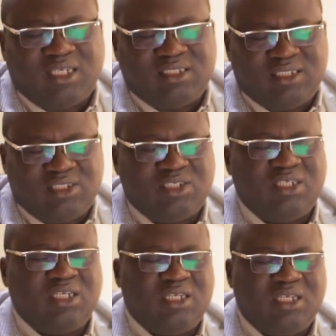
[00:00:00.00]

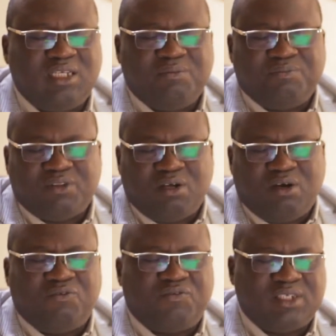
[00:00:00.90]
degree
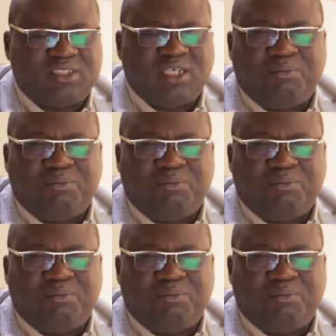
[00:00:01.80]
of cell